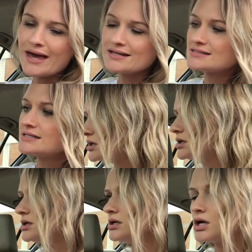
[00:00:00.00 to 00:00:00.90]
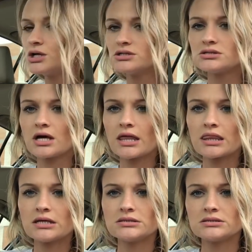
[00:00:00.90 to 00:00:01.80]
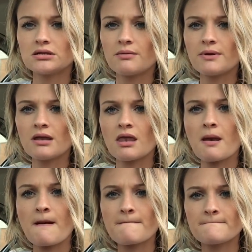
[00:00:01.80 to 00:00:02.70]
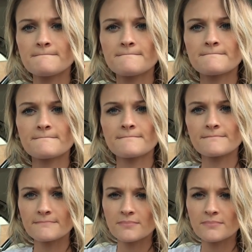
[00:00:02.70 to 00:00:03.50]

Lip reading: that. Hey, saw you last night, but did it birthday.